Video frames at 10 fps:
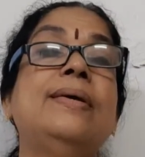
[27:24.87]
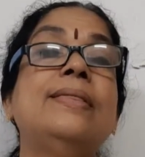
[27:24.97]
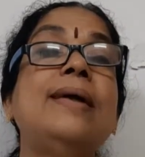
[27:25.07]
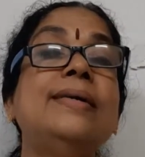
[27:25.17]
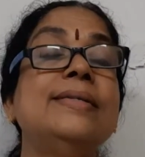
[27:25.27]

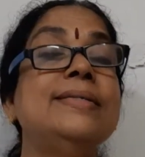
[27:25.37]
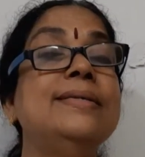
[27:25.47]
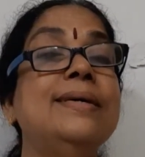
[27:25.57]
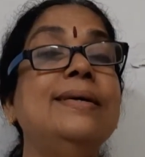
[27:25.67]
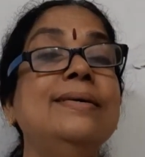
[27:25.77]
That is
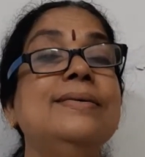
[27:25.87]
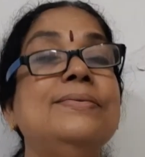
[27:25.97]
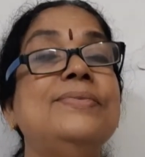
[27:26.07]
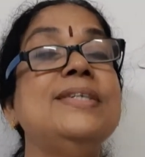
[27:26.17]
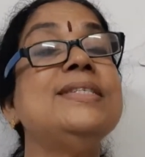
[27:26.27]
the
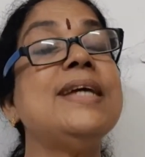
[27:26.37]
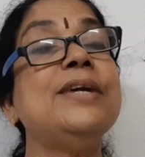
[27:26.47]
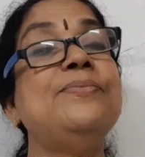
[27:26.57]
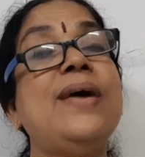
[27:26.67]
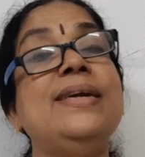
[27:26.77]
first
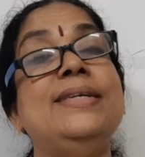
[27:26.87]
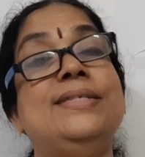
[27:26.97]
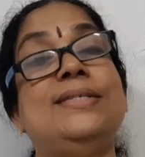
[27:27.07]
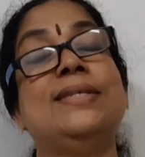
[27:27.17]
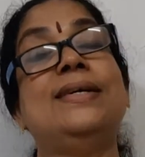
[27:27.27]

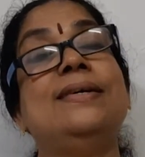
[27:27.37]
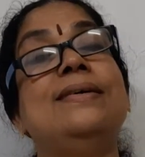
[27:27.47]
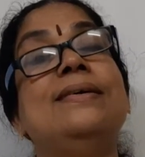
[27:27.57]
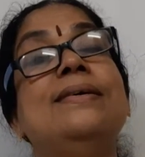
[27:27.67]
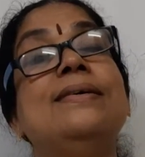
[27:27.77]
advantage.
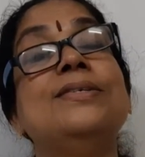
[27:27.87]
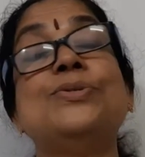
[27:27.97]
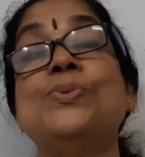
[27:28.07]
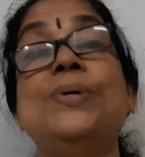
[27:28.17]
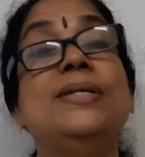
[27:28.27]

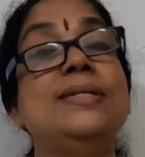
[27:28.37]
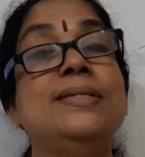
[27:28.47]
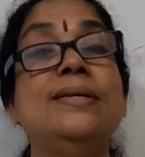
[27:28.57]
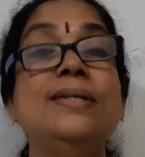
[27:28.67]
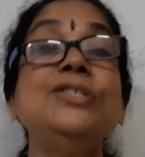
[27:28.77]
So it is
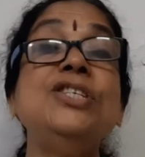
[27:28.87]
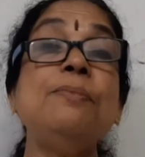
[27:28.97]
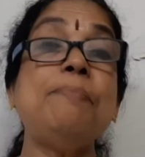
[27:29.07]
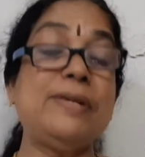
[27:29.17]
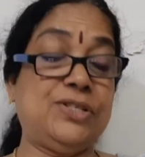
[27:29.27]
the
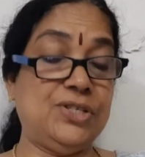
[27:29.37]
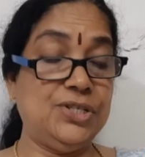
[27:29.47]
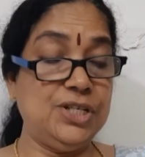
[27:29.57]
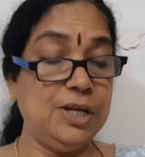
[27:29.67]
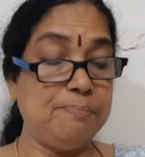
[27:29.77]

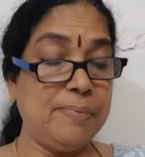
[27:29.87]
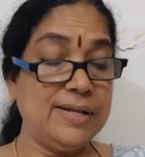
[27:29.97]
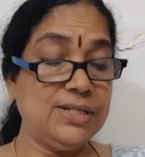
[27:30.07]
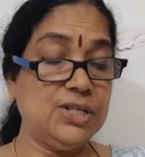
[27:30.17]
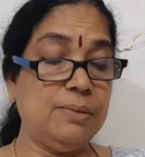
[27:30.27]

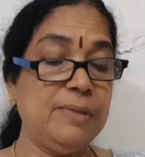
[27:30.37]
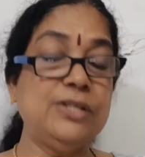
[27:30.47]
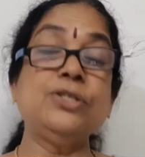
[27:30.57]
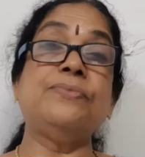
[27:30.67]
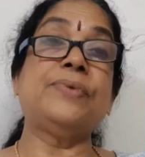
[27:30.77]
cheapest
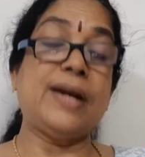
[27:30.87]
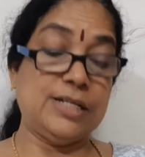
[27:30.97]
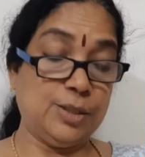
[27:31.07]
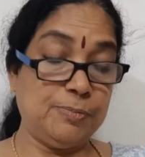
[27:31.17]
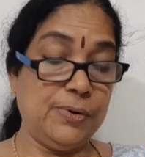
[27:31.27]
means of
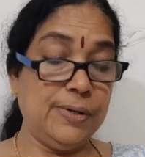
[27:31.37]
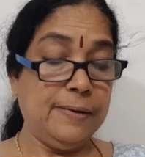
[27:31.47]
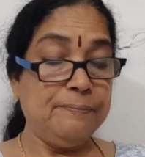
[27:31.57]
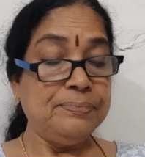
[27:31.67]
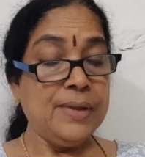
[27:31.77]
transport.
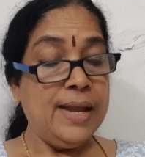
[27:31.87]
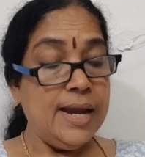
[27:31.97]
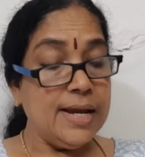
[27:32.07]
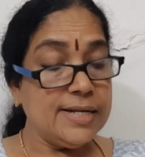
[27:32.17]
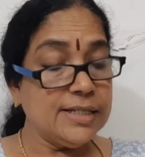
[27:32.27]

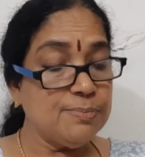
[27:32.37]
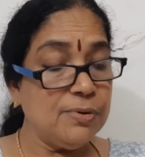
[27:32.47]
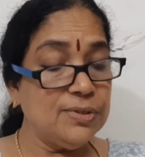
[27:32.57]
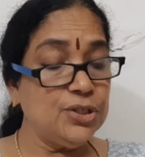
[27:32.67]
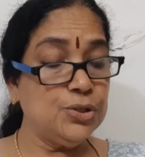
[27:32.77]
It is
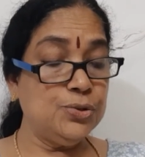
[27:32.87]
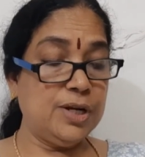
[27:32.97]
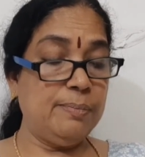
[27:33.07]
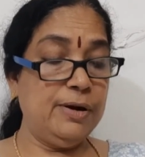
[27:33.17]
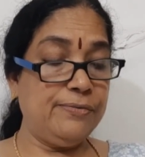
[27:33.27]
most
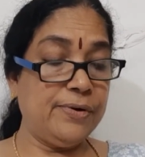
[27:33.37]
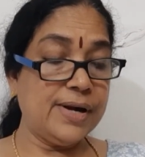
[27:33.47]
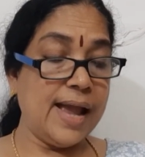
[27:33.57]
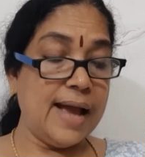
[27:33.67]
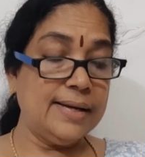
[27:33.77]
suitable for
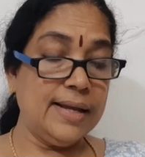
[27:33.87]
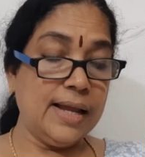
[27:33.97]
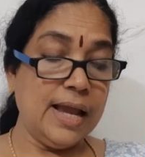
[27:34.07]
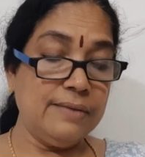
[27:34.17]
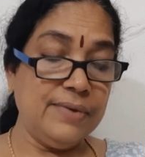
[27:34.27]
carrying
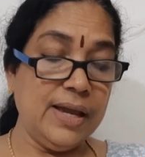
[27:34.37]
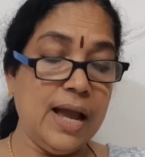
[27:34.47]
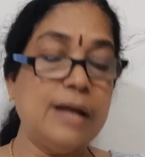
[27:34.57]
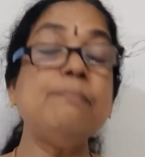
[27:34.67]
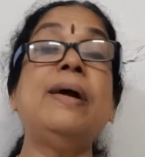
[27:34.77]
heavy
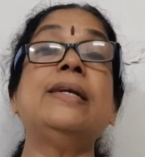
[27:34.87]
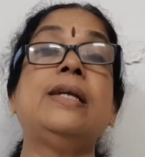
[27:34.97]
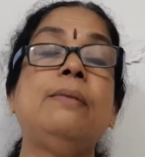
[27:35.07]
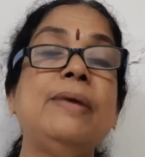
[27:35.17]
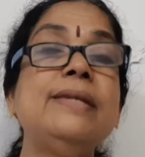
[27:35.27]
and
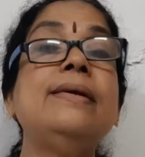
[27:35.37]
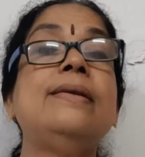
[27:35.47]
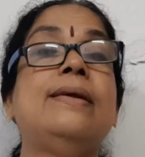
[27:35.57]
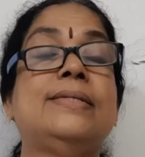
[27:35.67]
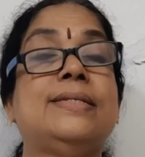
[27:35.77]
bulky
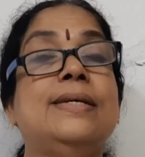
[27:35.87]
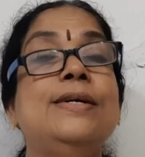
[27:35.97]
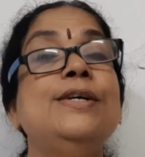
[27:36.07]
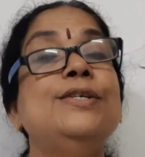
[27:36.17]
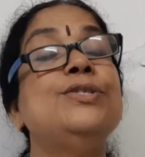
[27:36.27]
materials.
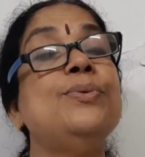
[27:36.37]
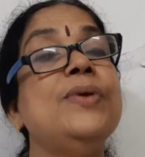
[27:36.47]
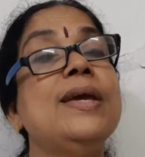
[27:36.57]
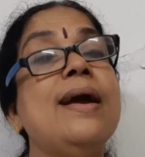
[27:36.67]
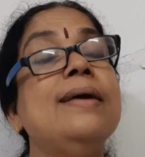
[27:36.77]
So
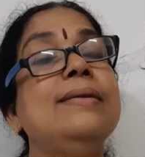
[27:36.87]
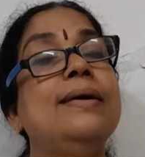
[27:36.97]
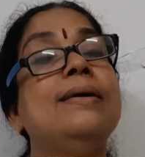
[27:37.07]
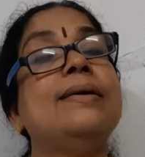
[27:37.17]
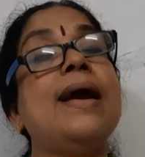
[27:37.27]
we can
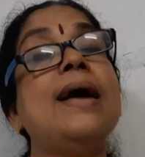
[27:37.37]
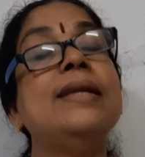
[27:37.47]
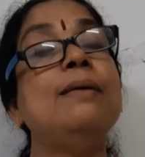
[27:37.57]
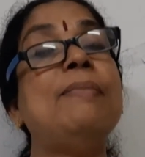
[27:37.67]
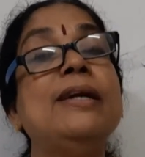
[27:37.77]

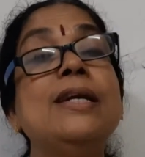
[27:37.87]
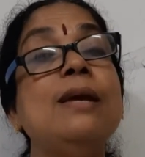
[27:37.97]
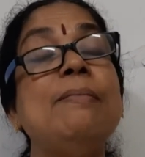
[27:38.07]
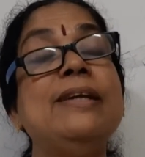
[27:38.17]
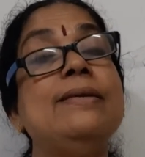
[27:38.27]
carry bulky
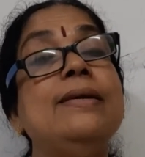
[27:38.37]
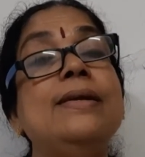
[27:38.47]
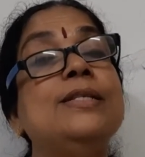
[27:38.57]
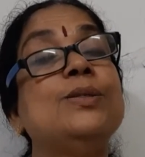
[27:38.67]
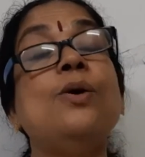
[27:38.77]

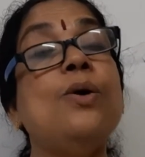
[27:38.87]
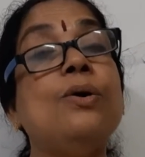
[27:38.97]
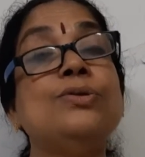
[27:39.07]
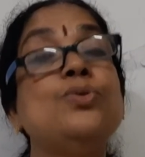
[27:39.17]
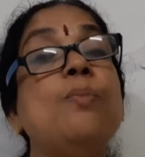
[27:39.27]
materials
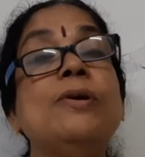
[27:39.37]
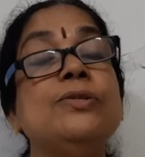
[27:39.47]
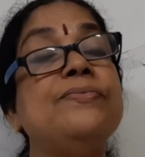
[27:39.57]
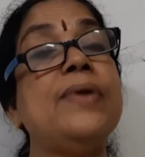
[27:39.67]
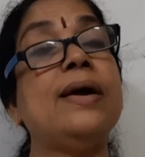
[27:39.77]
or so much
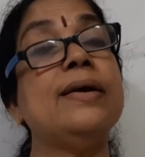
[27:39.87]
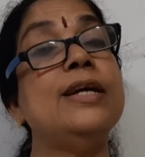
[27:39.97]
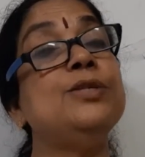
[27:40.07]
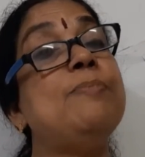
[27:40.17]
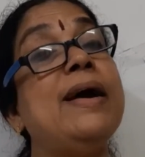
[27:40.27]
of
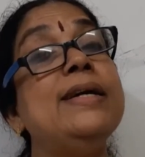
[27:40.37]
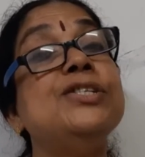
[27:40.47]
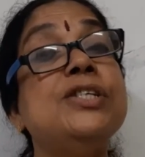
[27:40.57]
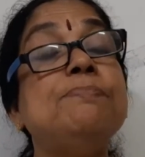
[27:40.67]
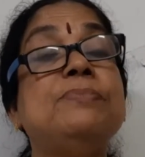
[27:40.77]
luggage by
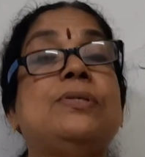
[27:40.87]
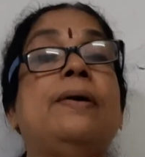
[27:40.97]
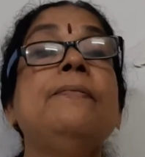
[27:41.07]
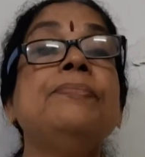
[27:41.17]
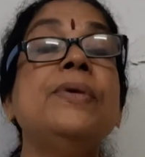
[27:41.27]
ships.
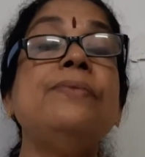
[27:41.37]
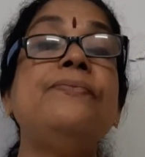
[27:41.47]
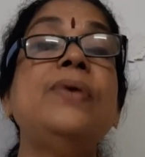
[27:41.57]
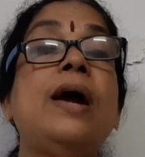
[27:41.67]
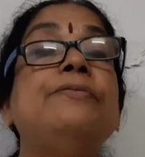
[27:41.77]
If
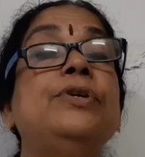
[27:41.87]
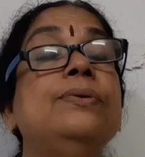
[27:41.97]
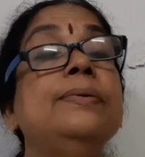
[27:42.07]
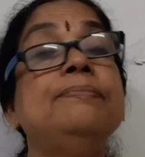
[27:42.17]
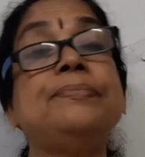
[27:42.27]
we have
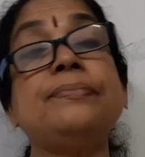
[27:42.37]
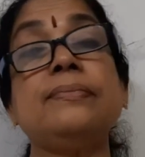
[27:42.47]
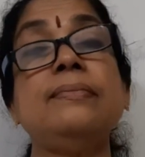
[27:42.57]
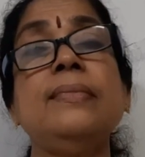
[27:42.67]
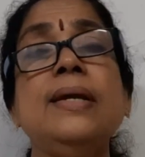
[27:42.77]
to
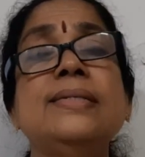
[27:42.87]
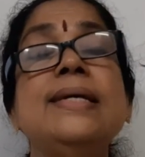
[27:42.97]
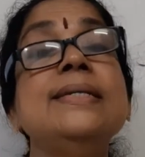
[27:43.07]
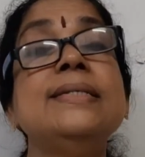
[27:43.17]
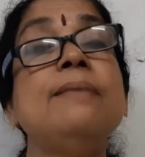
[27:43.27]

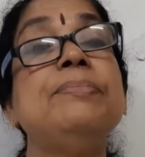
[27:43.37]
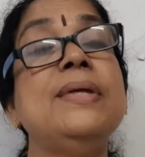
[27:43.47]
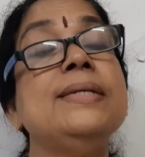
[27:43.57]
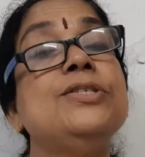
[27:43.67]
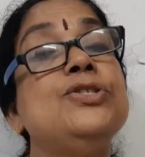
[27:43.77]
send some
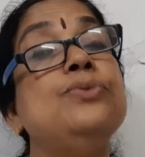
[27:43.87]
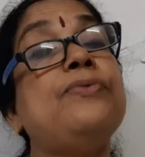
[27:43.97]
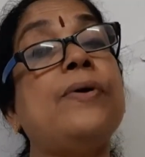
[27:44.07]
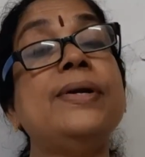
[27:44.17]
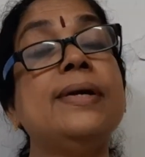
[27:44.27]
things to
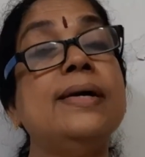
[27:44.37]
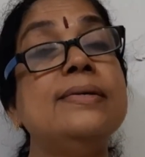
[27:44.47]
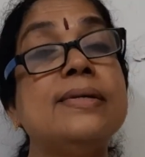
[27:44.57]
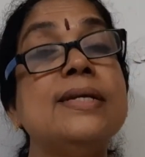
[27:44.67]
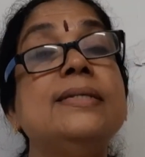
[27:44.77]
foreign
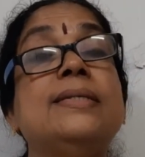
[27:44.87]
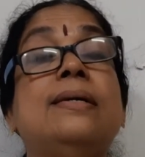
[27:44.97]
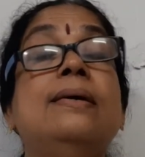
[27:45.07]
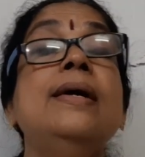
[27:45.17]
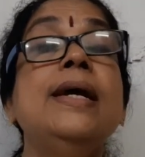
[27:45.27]
countries,
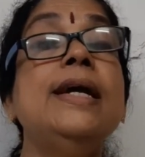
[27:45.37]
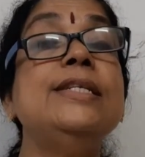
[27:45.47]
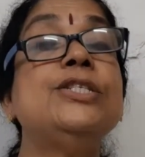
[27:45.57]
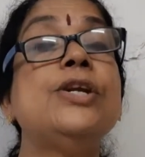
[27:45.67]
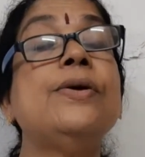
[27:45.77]

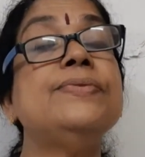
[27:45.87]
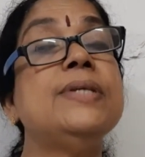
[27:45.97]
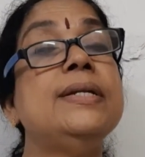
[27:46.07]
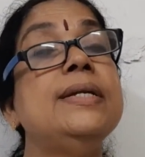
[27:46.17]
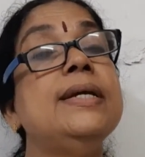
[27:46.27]
instead of
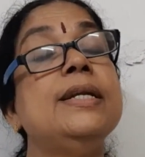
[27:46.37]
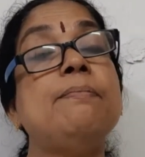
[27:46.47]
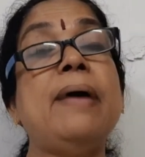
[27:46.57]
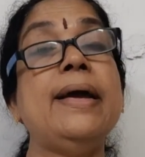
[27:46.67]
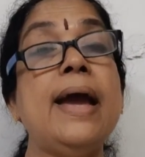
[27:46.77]
sending
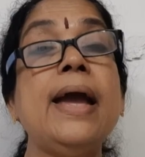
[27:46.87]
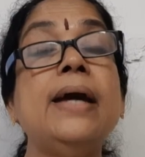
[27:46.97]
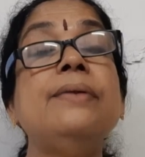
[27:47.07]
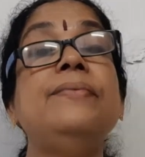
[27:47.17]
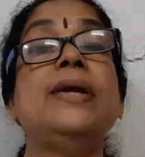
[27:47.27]
it by
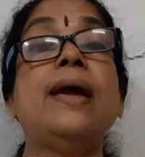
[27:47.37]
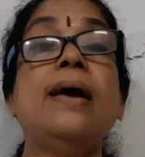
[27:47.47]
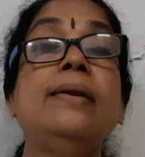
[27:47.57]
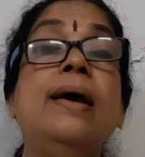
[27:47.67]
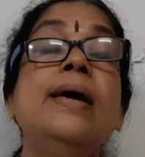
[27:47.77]
air, we
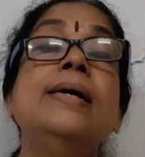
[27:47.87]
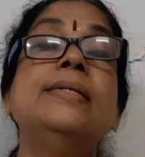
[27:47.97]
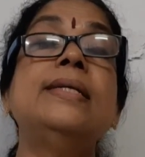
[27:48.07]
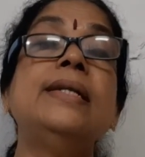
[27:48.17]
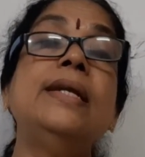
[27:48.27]
can
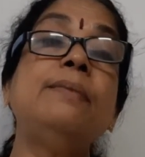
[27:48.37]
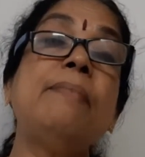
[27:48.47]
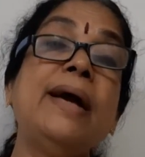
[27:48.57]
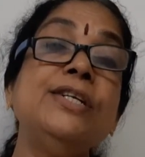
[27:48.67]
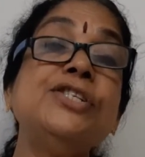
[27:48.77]
send it
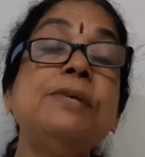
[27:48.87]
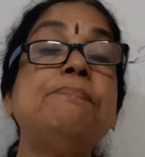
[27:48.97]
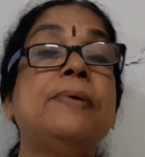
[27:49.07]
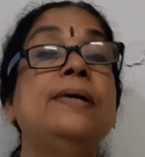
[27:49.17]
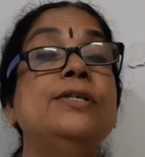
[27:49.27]
by
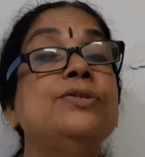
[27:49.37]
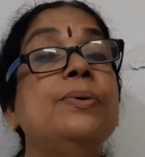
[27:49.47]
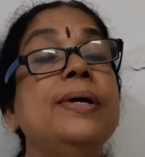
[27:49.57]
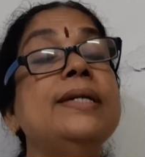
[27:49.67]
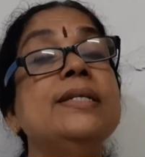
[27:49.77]
ship.
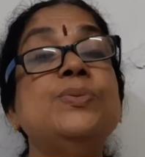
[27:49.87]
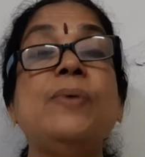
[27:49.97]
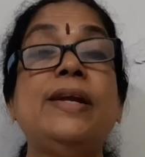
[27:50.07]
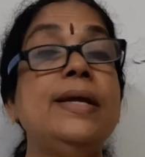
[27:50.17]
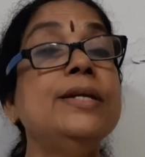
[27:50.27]
So it is
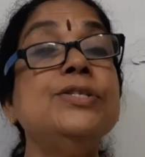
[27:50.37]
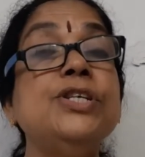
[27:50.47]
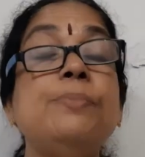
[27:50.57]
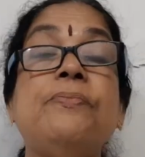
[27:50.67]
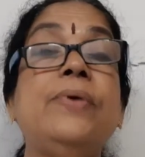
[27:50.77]
very cheap.